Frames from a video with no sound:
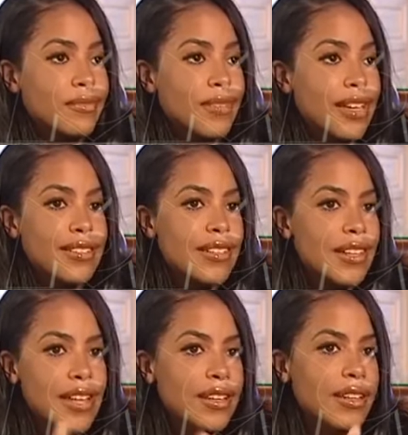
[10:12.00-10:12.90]
like I said,
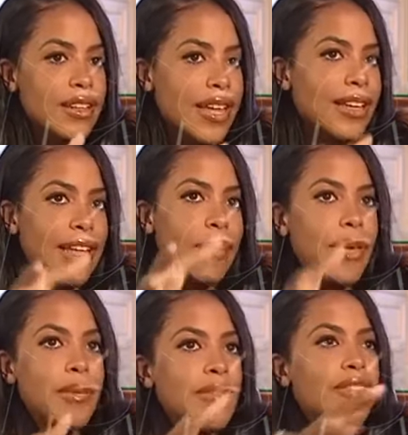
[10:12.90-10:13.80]
not like
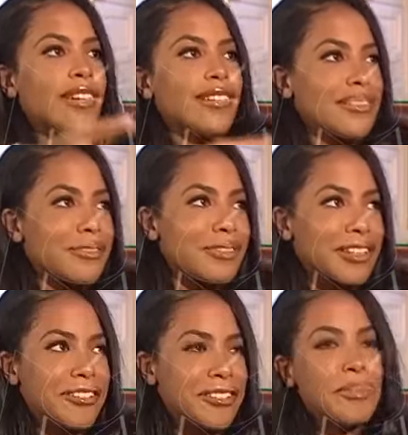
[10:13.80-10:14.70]
Babyface
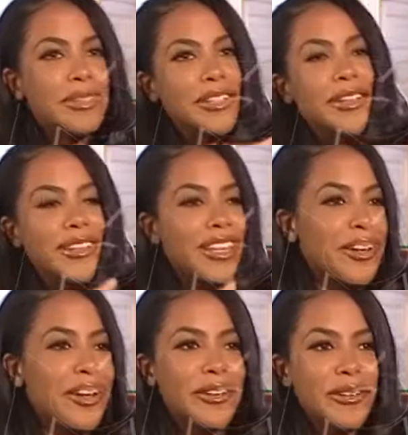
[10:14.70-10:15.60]
and Timbaland, all that, they
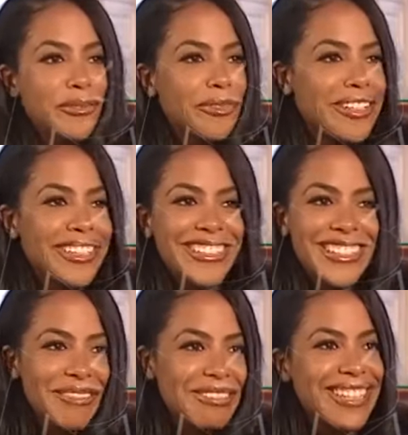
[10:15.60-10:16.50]
all don't run in the
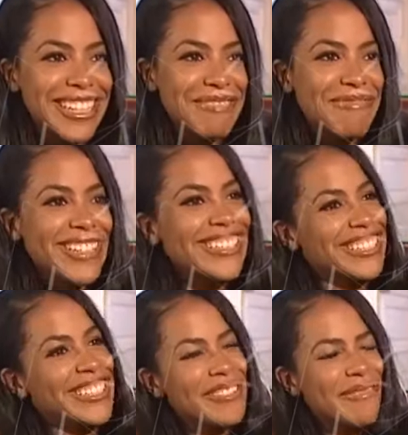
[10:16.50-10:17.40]
same clique, but you
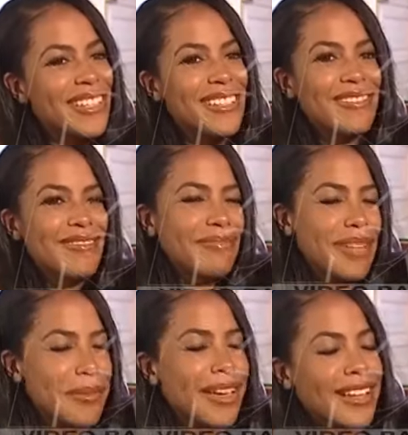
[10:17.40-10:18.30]
know what I mean?
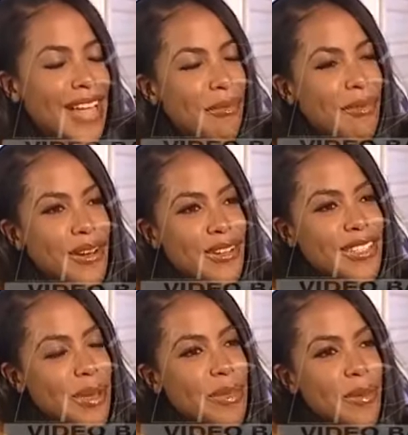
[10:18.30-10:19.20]
They may collaborate on
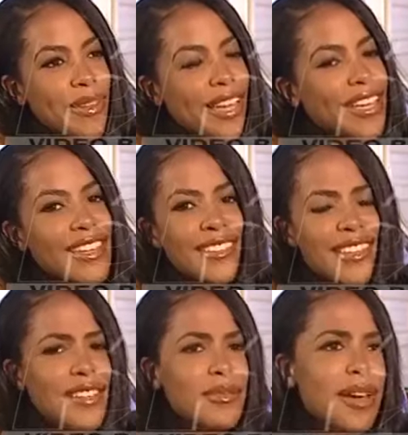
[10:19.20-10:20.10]
something, but I can't say
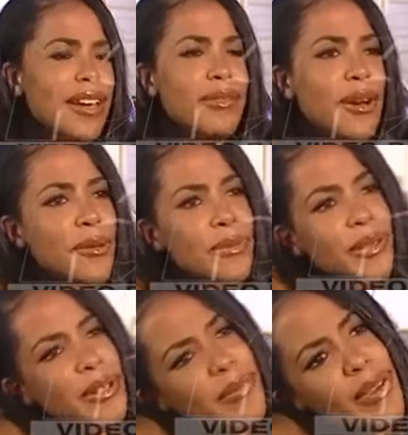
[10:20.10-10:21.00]
that's why R&B or
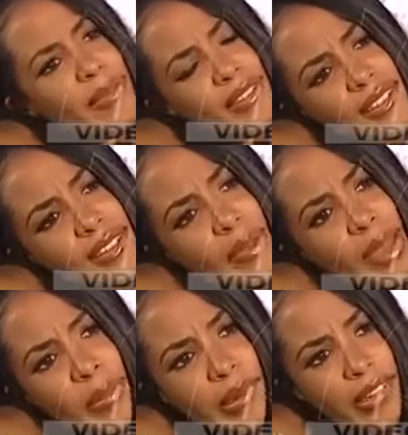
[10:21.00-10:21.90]
hip-hop is
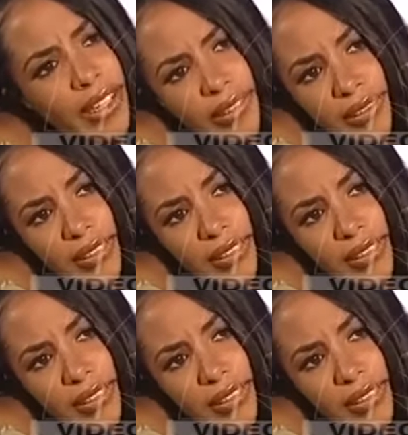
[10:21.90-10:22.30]
popular now.